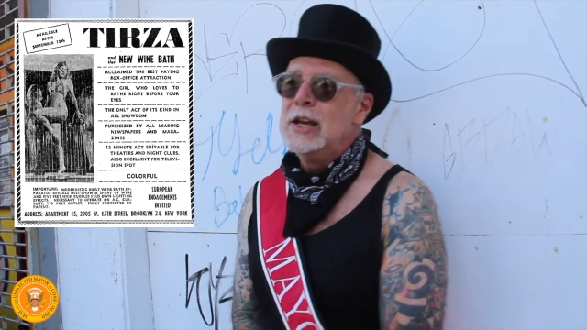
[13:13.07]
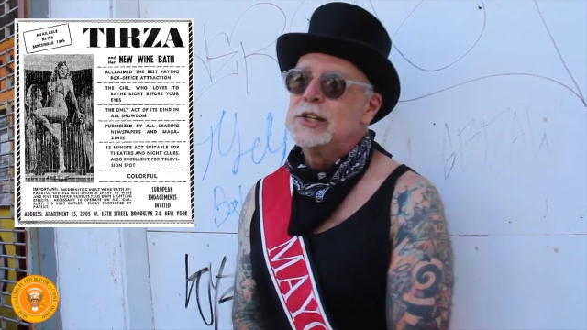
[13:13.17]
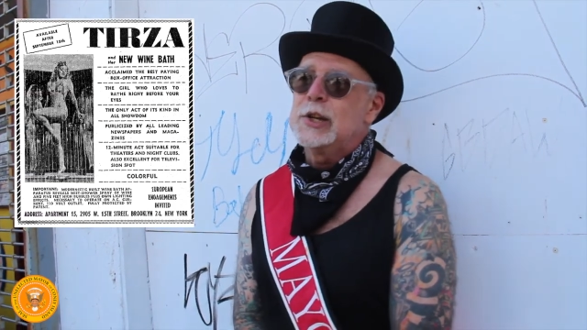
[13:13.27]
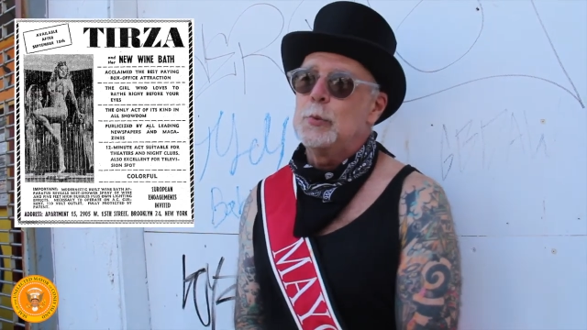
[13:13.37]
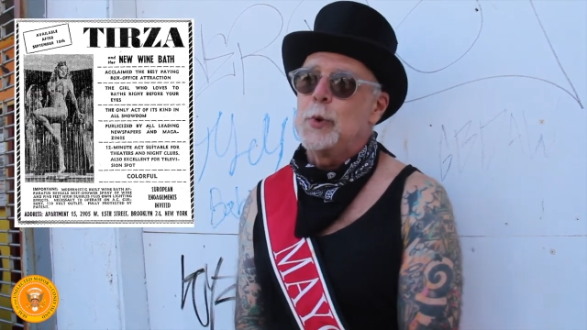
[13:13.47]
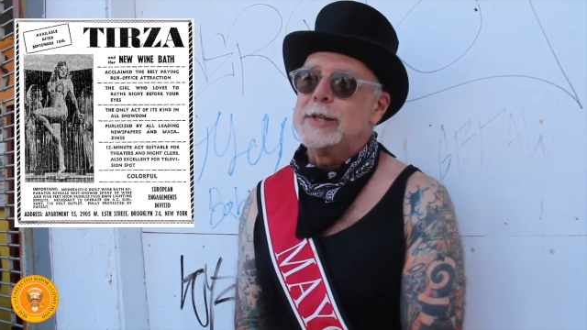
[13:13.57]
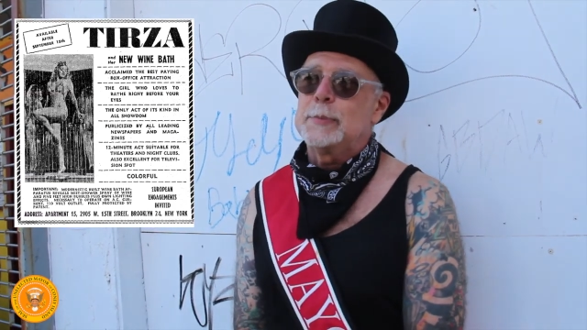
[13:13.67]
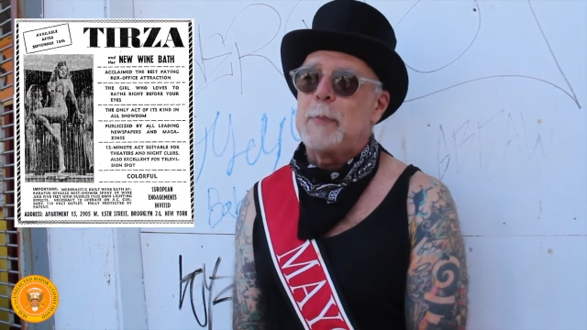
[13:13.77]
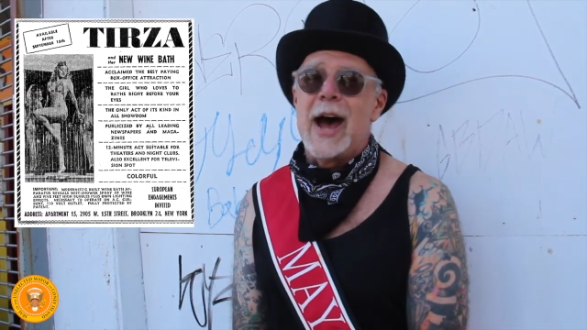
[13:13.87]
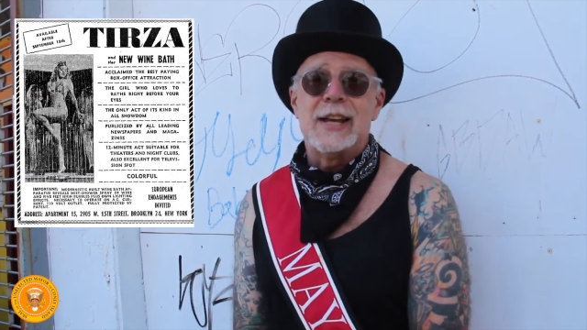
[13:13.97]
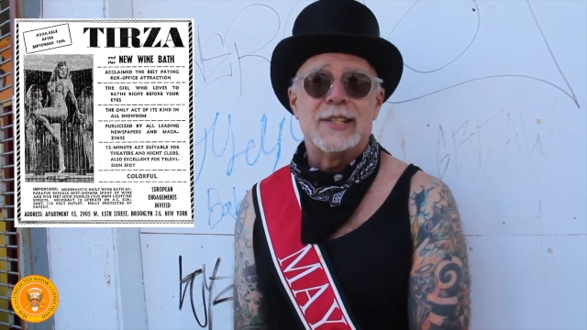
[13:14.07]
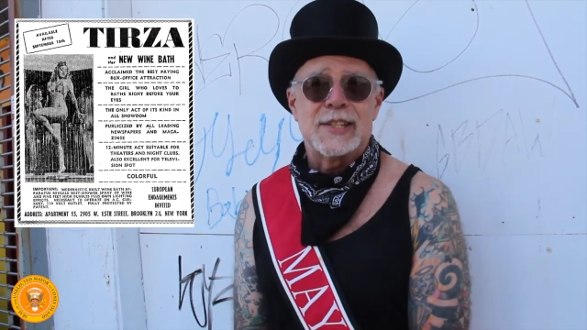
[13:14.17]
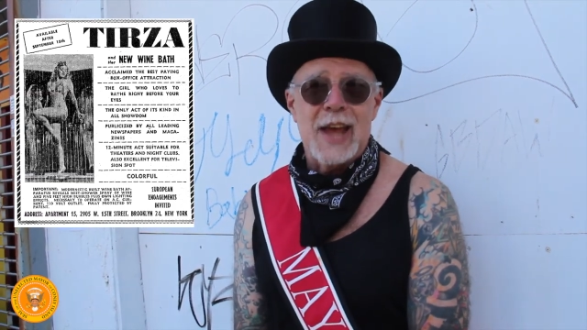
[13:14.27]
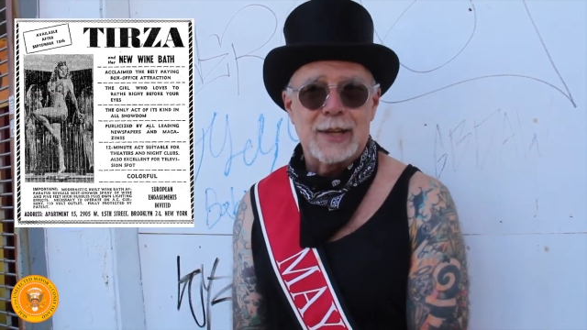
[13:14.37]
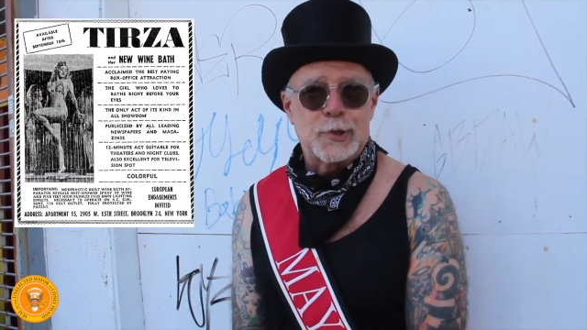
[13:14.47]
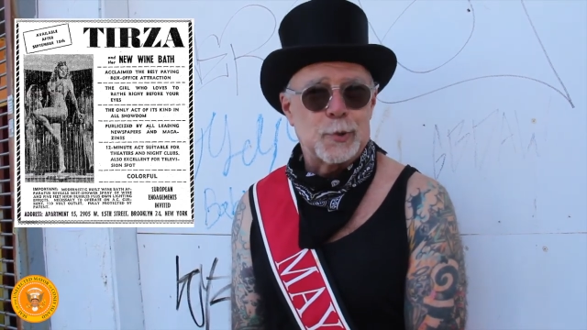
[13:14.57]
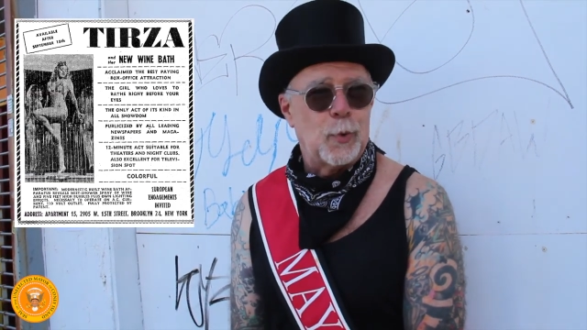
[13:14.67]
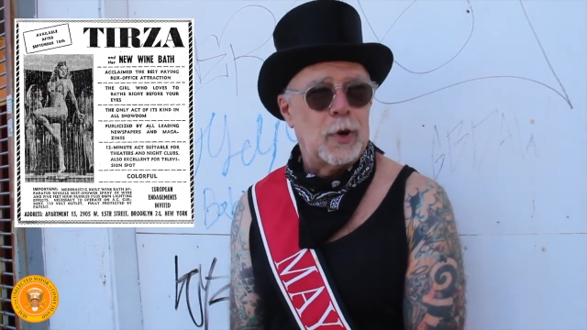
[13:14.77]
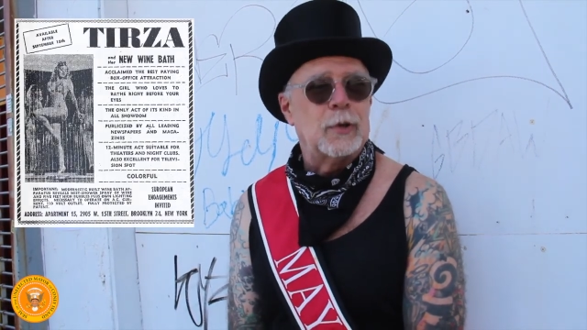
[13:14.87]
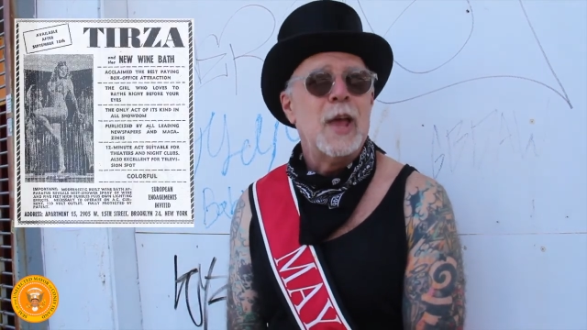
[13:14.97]
She was
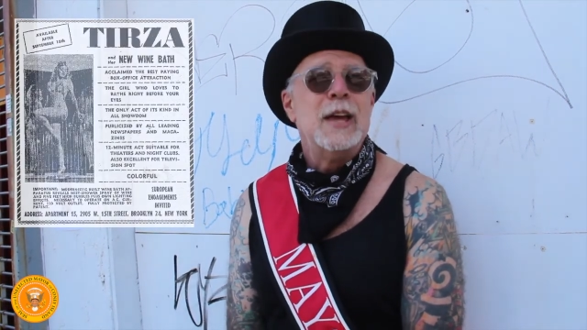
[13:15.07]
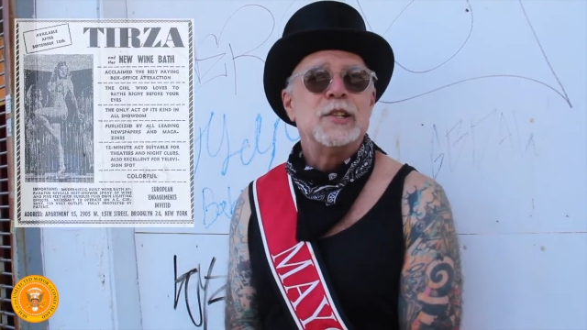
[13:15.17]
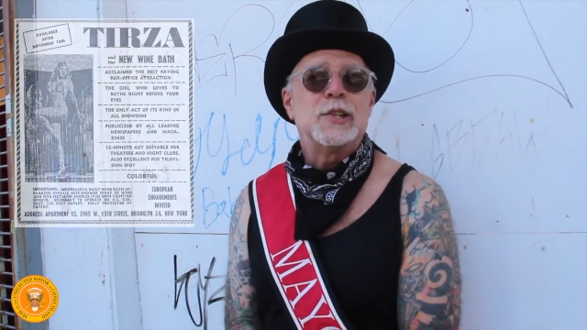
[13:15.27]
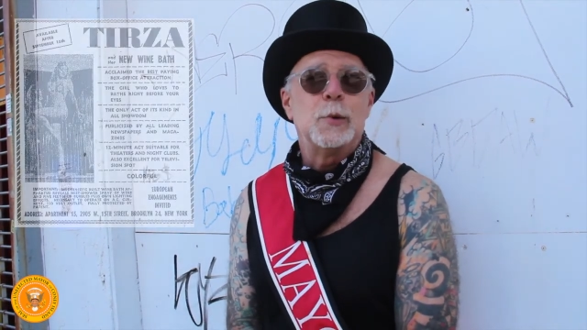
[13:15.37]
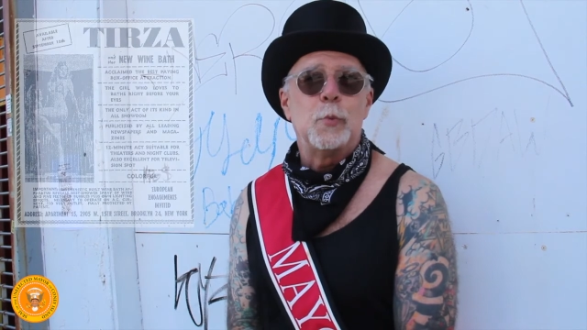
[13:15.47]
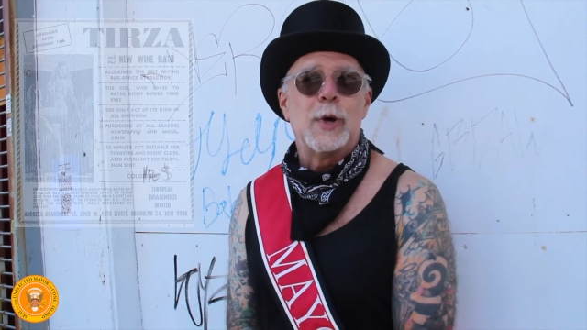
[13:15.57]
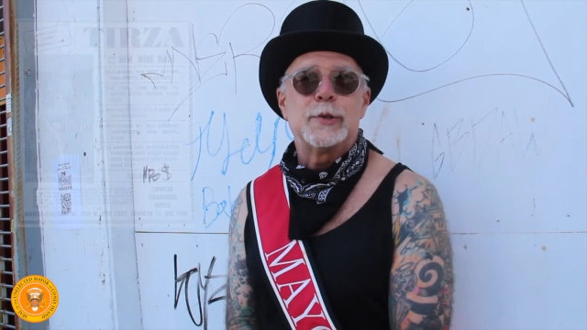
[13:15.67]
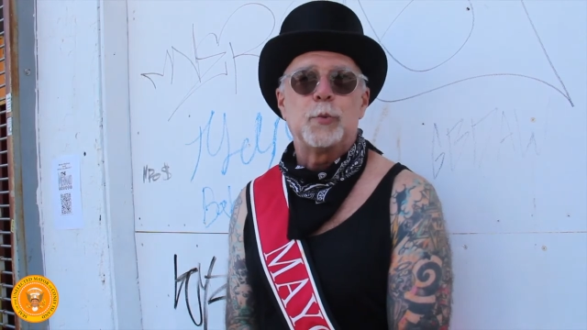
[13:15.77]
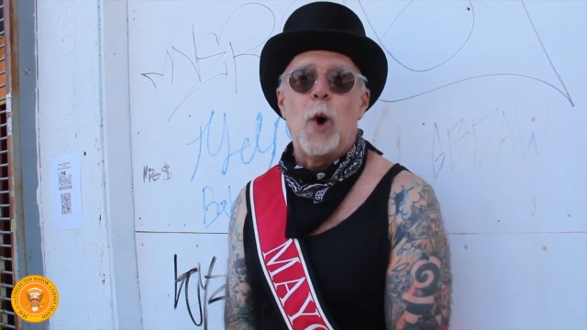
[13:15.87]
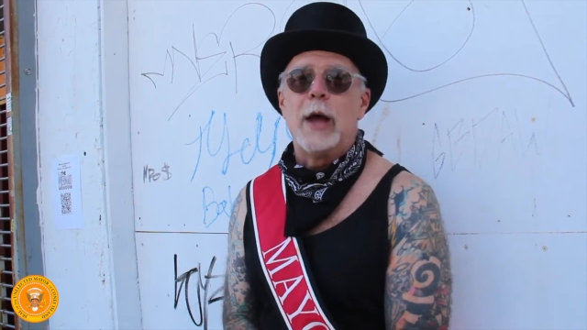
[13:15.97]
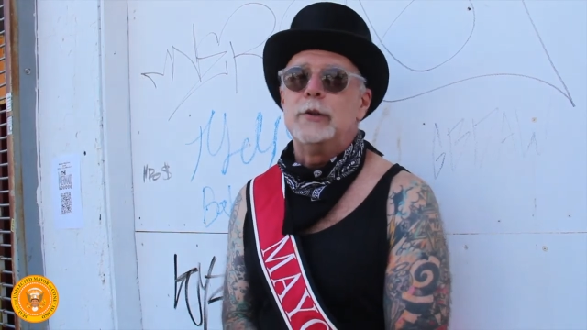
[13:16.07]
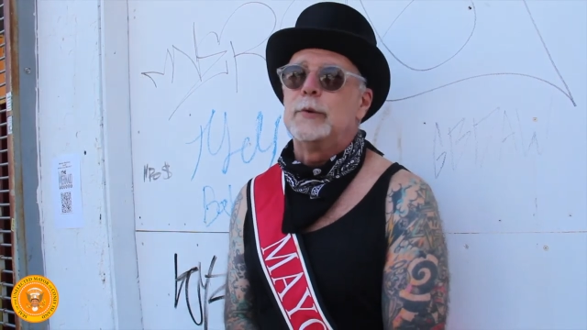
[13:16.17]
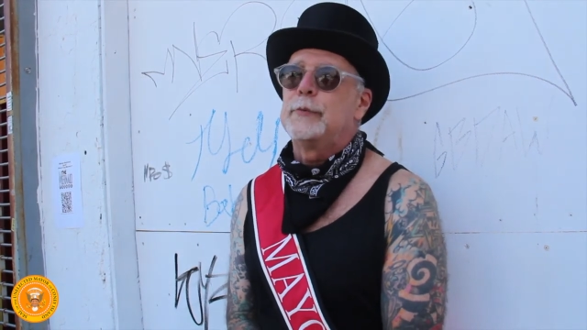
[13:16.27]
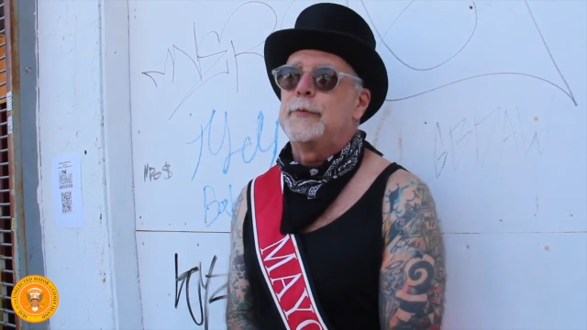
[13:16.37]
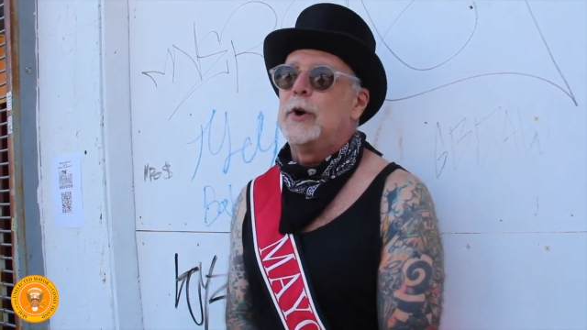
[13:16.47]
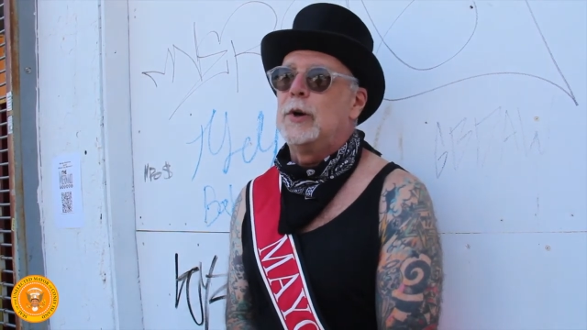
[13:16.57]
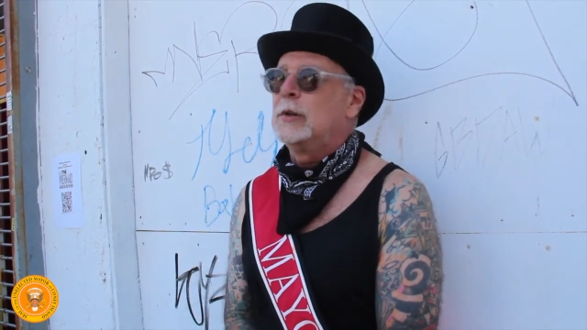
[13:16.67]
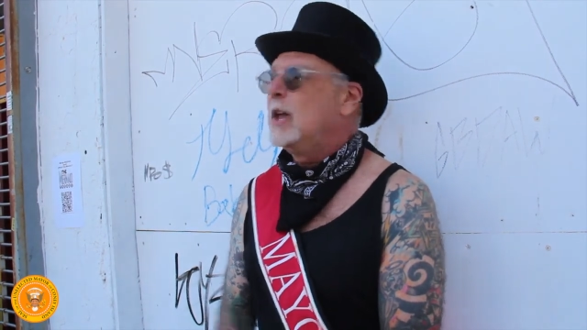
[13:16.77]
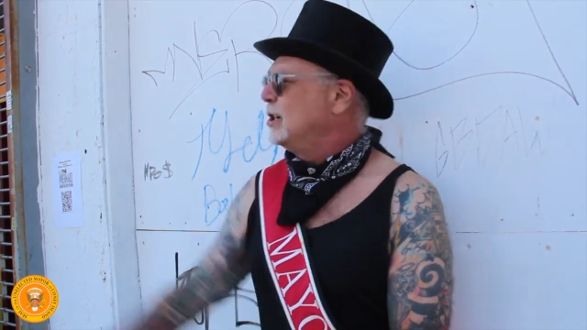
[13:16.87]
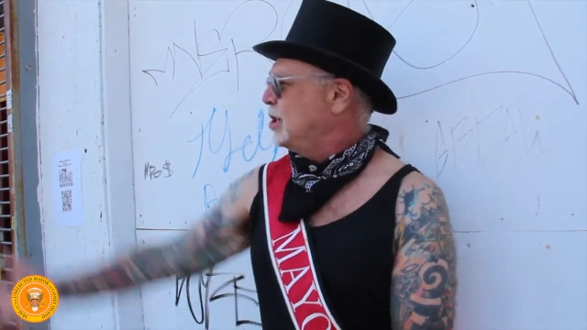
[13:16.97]
bisexual. She was
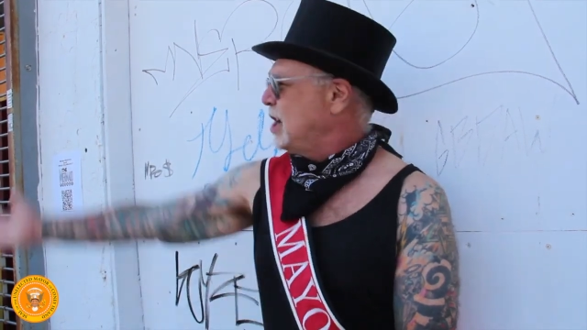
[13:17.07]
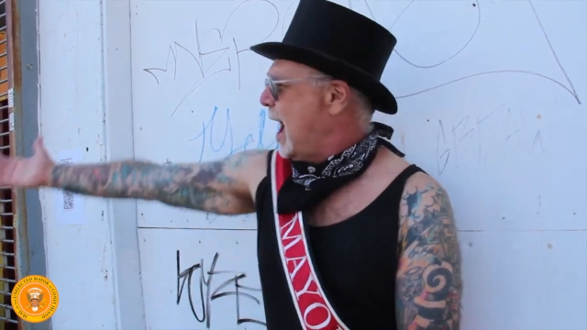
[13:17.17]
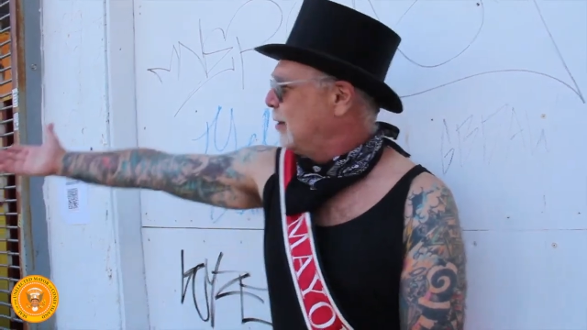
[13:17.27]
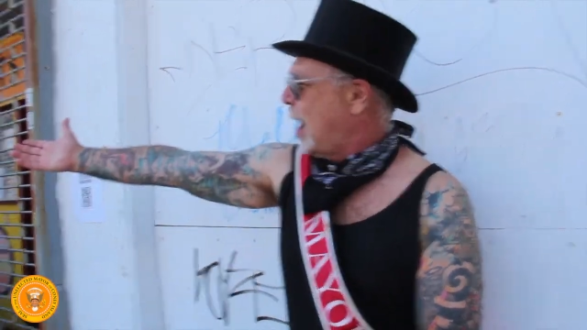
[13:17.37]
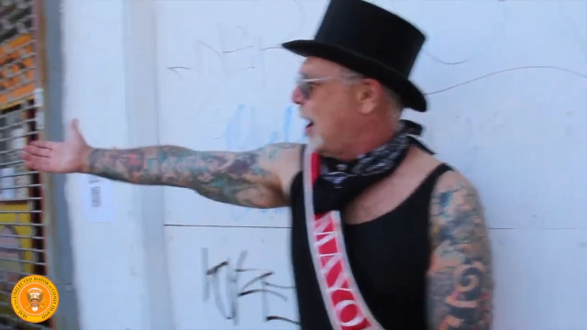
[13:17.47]
wonderful. Shout